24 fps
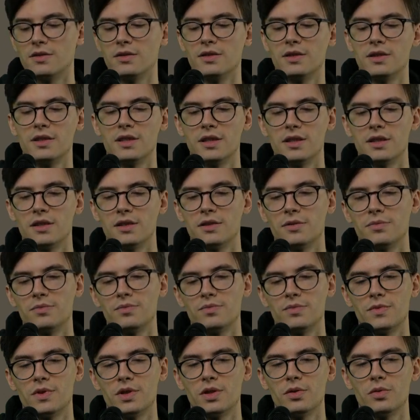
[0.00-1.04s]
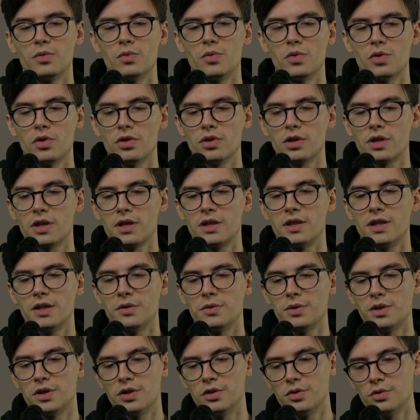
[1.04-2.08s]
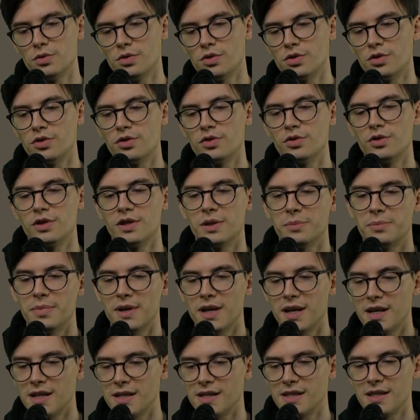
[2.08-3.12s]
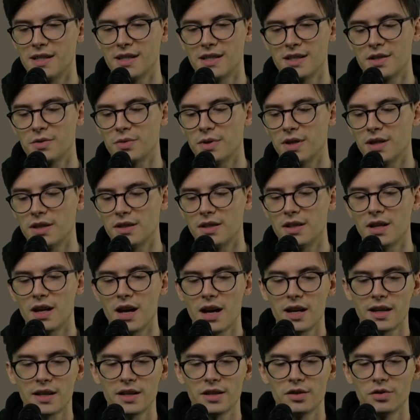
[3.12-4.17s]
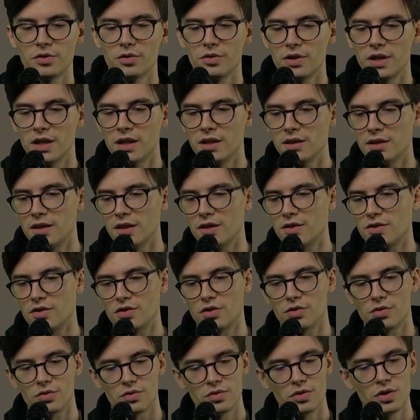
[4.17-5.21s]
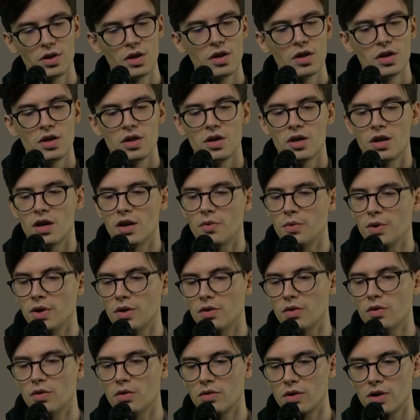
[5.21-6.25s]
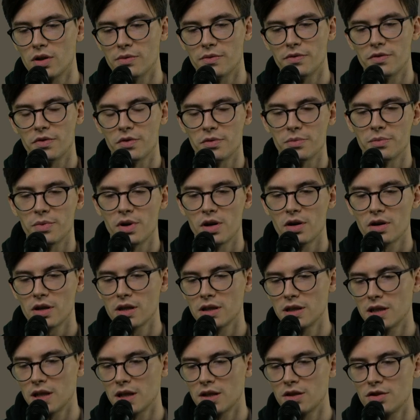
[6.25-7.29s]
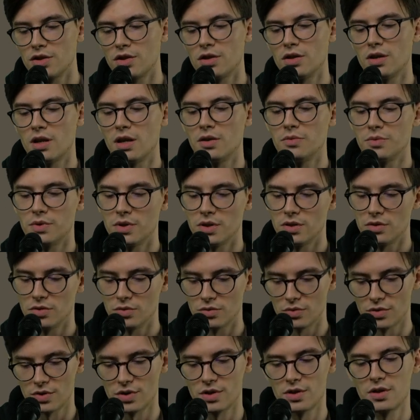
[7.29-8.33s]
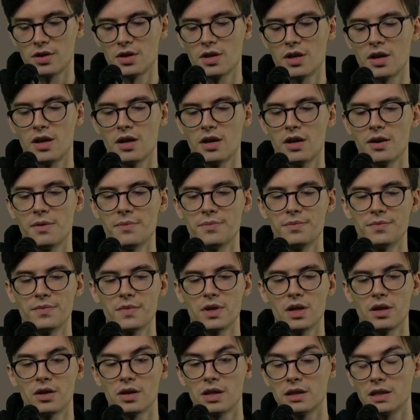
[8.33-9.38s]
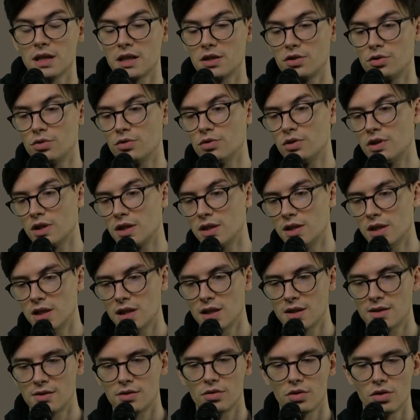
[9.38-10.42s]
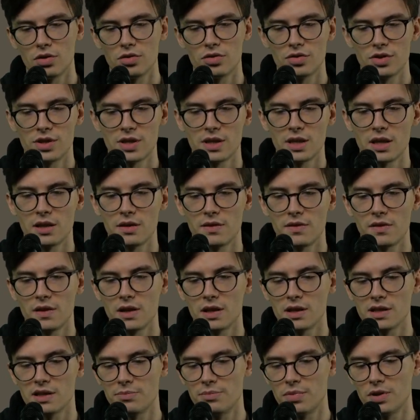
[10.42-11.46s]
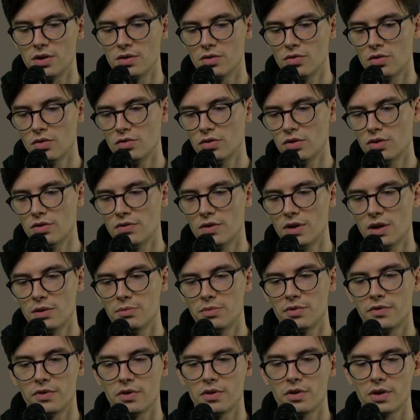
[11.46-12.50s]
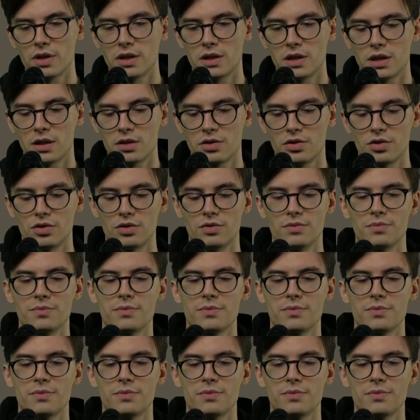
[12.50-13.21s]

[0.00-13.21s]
The work that we used to do in the past is quite hacking oriented, so we all come from architecture, and we used architectural techniques to understand things beyond the realm of architecture.